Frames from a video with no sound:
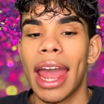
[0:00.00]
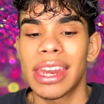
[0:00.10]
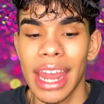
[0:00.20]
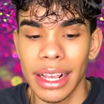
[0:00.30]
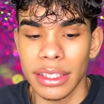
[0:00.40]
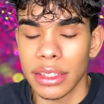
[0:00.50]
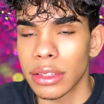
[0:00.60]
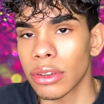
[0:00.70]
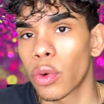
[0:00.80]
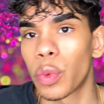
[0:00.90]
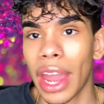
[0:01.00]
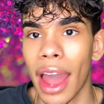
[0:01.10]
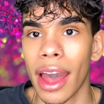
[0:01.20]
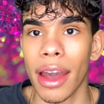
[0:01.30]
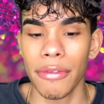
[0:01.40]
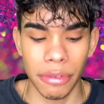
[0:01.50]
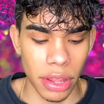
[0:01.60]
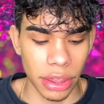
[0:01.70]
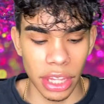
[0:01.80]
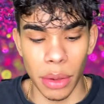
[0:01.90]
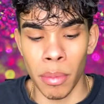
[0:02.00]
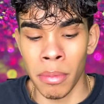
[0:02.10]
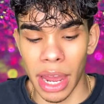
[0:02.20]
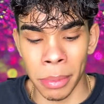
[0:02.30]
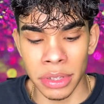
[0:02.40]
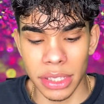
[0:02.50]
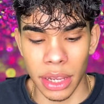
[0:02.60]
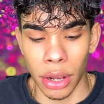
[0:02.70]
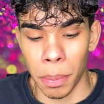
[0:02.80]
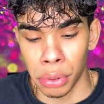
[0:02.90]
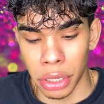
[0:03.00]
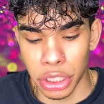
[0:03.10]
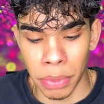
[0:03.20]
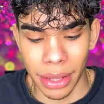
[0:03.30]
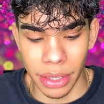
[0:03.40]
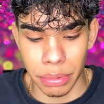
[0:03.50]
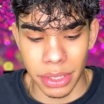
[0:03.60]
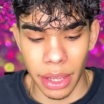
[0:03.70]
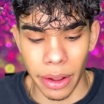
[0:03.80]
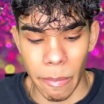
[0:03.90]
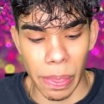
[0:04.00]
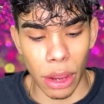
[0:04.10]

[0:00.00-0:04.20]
And next, we have the MATTEMOISELLE Plush Matte Lipstick.